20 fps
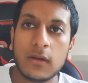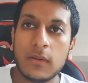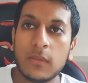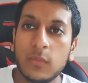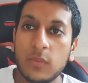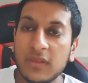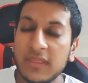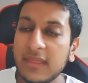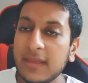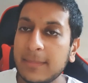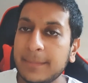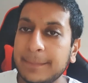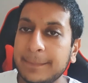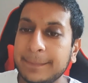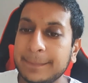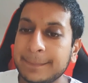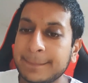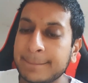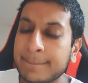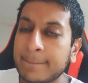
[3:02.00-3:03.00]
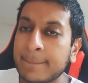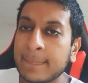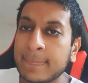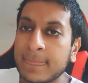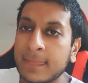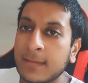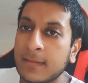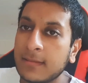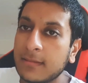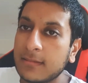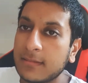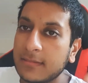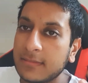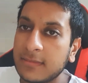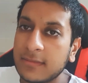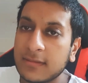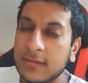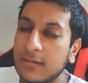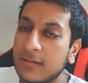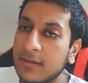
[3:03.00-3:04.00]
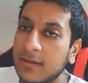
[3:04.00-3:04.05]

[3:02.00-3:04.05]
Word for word: with it. The,